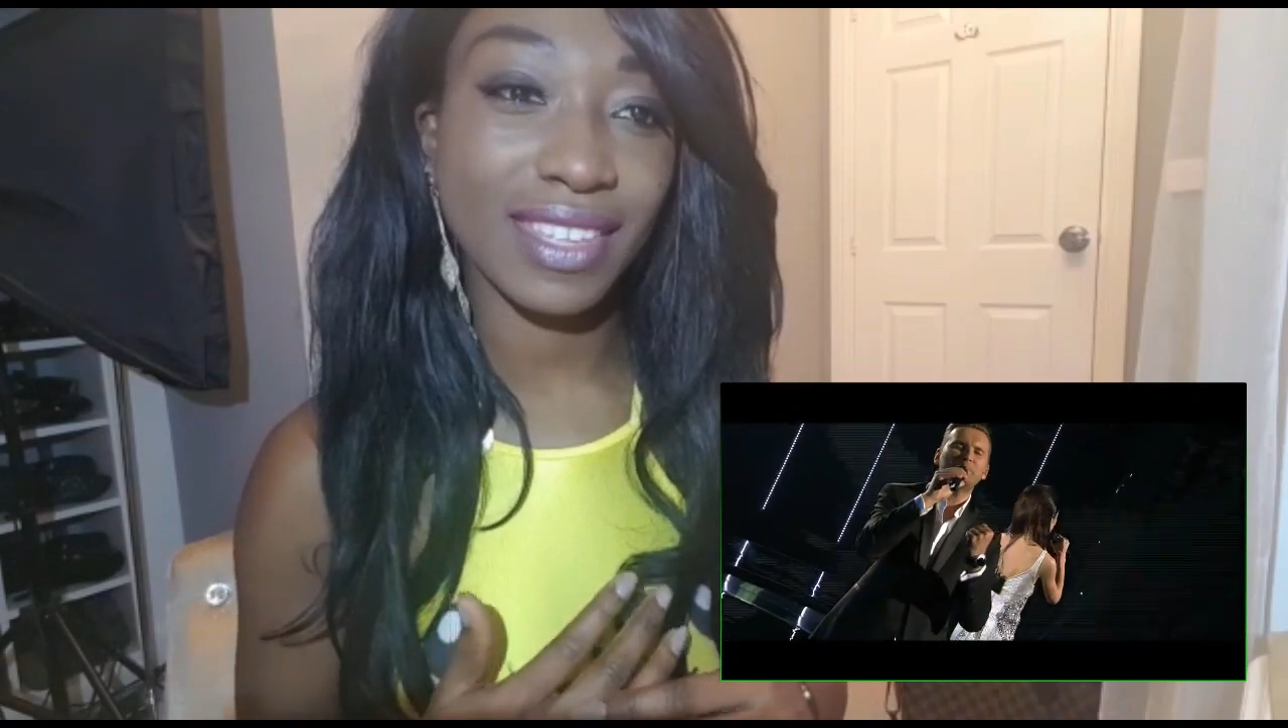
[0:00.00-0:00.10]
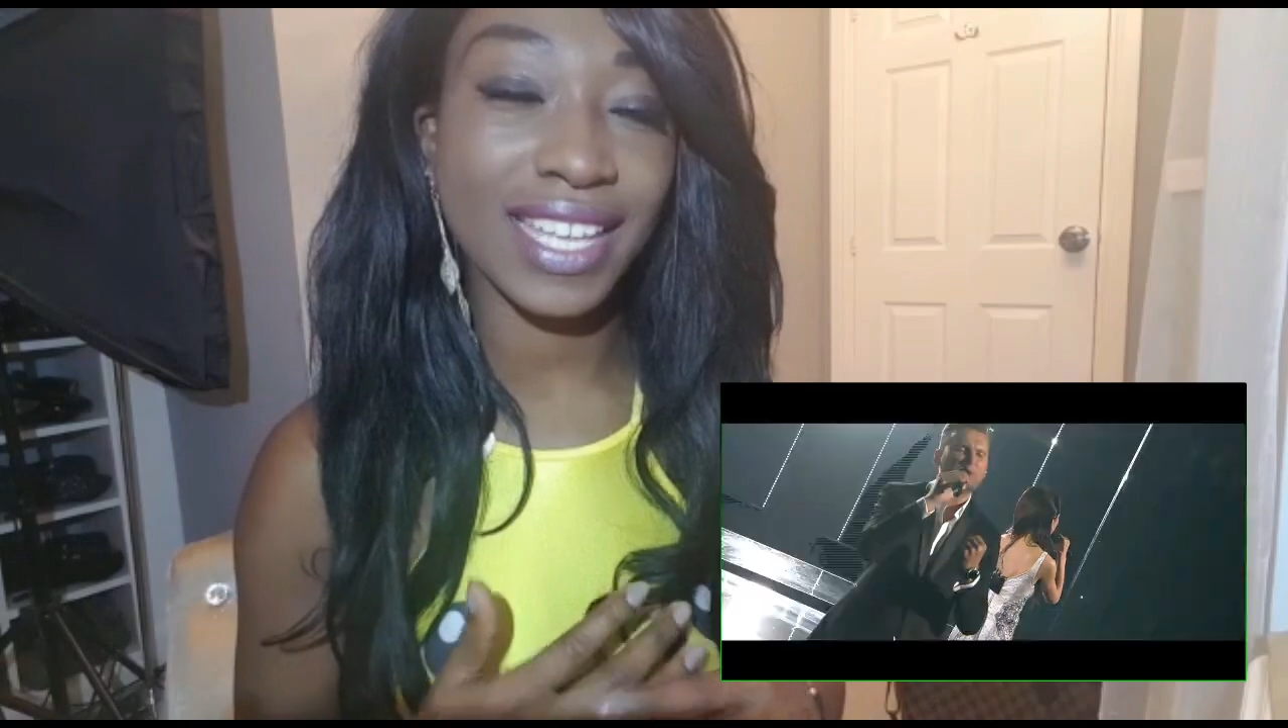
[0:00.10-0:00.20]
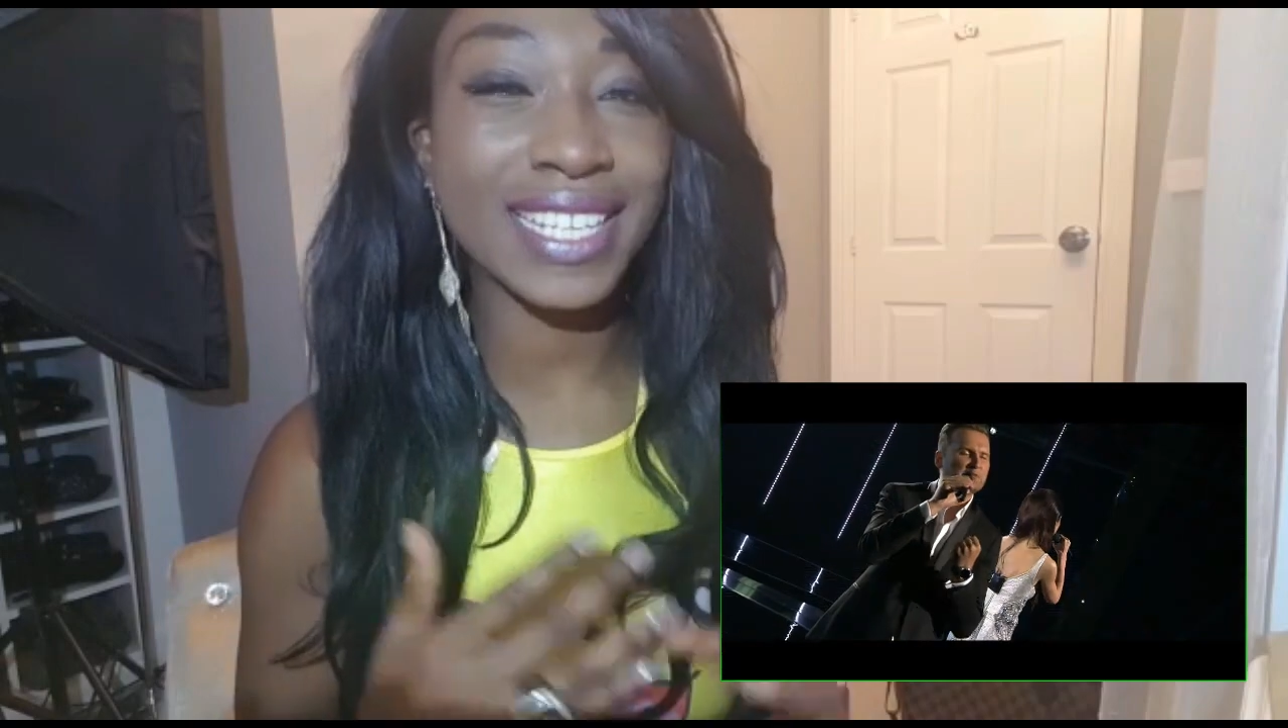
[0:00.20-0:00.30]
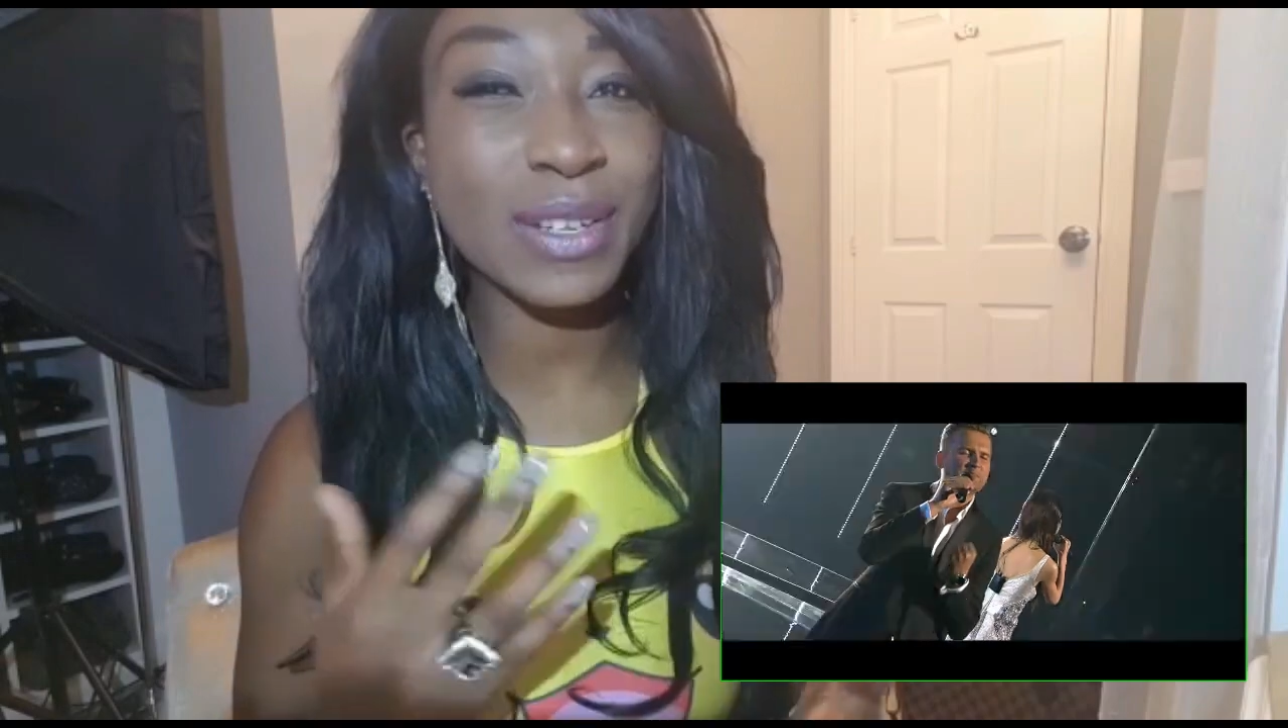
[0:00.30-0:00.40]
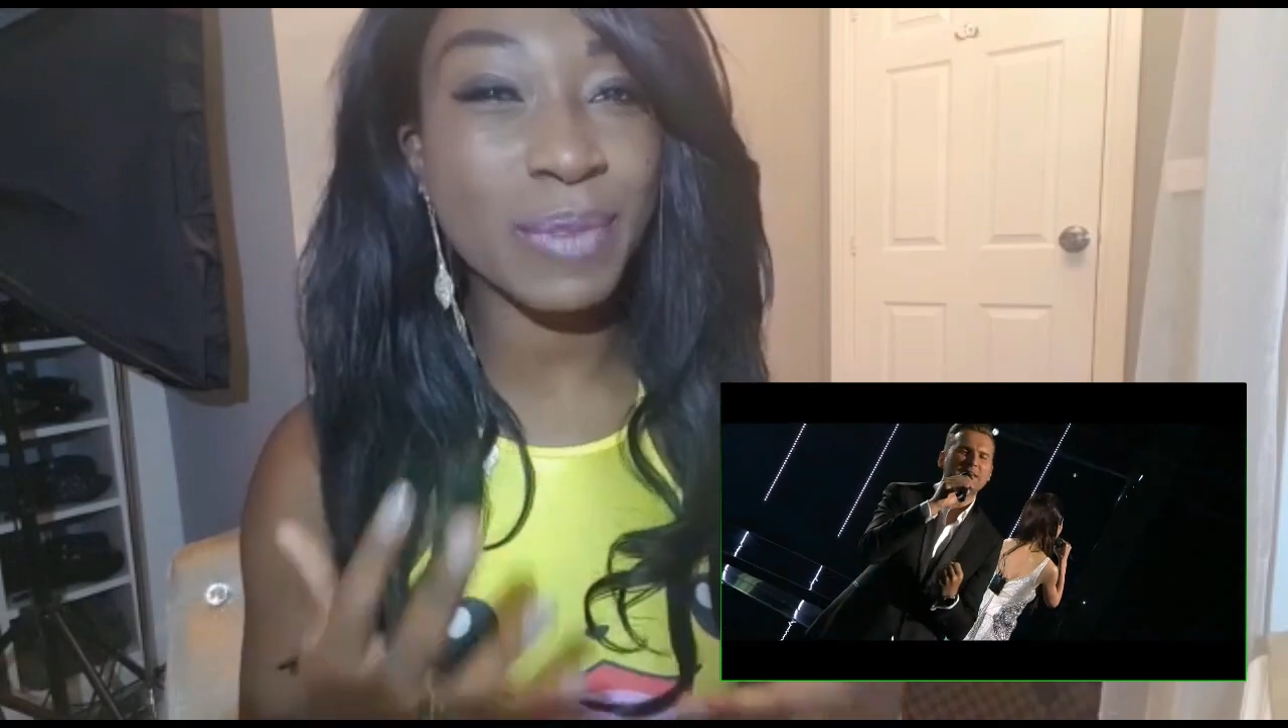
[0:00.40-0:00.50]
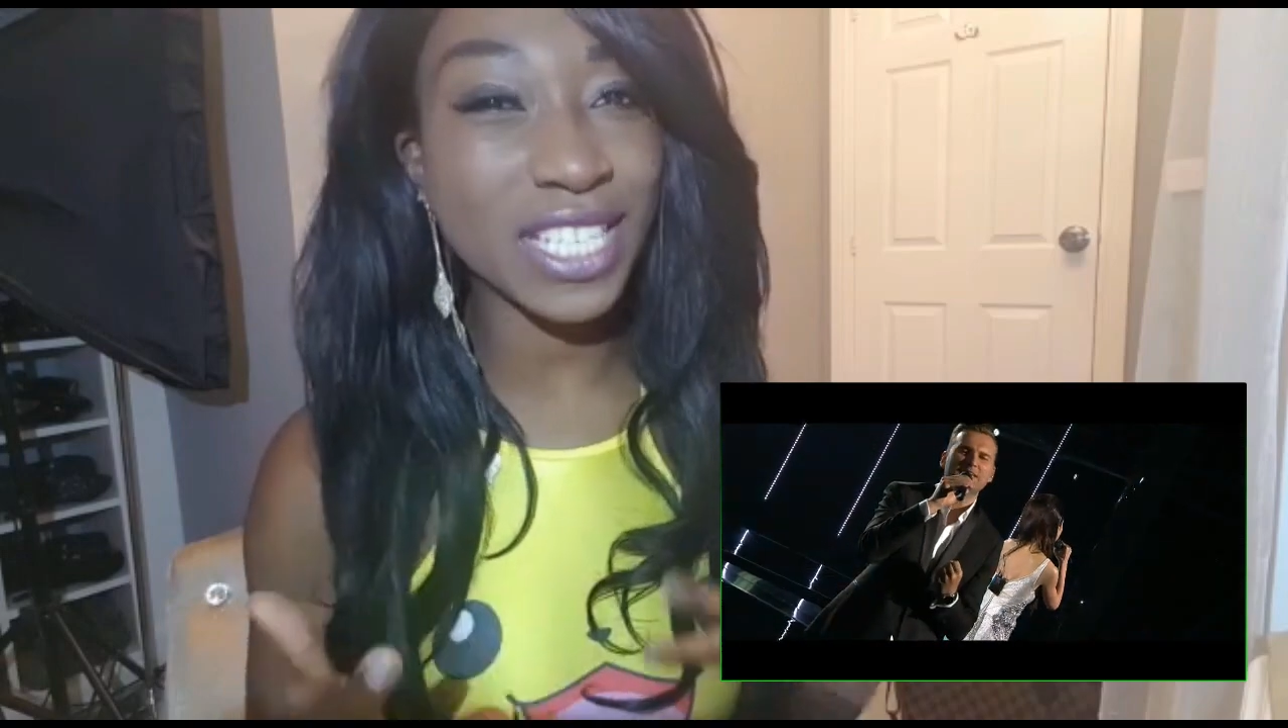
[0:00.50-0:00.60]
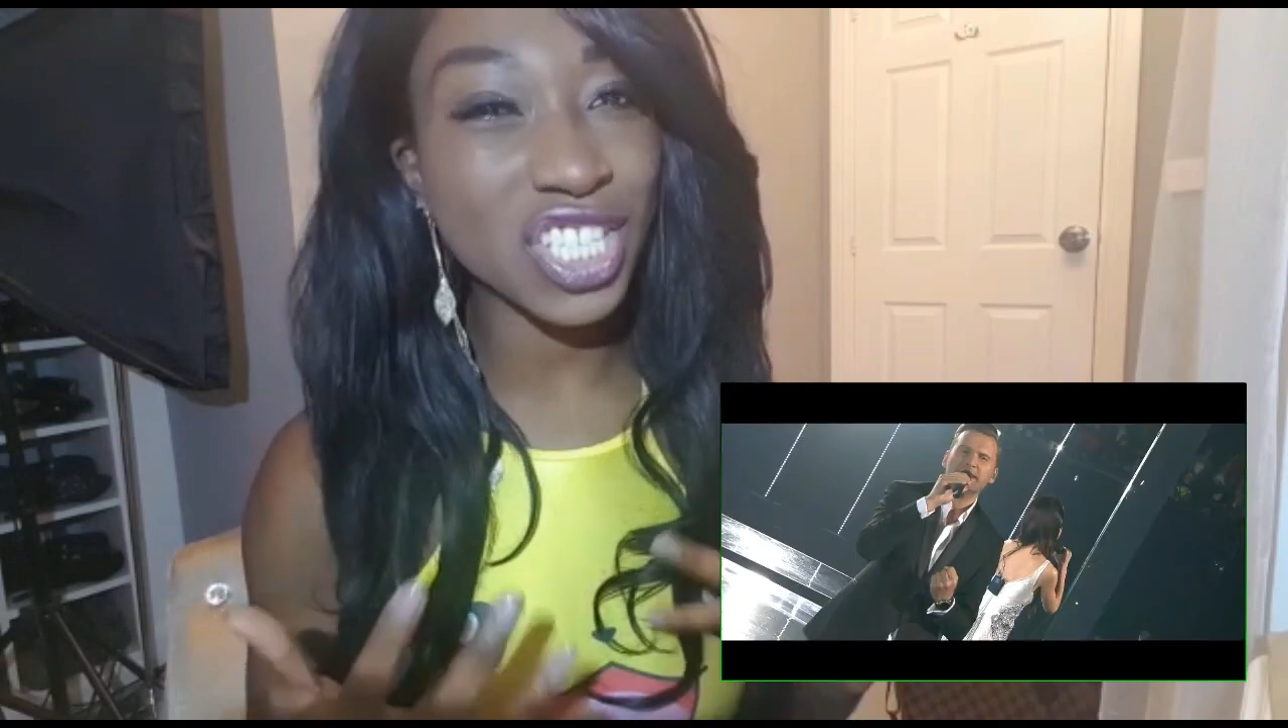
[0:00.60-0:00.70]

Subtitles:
a little bit